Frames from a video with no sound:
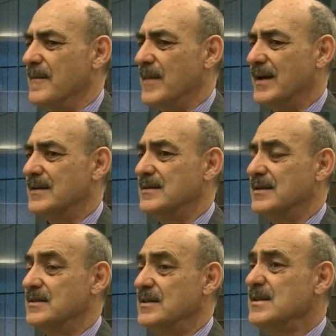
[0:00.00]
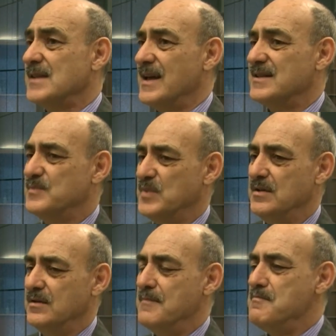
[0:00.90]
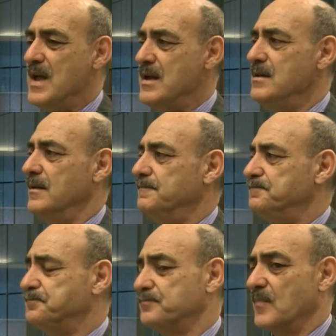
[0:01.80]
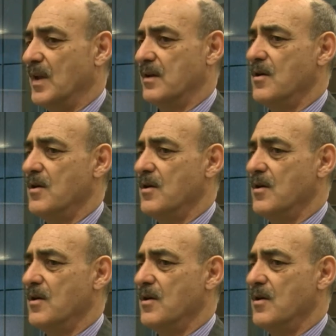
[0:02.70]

And uh, this has been the main uh,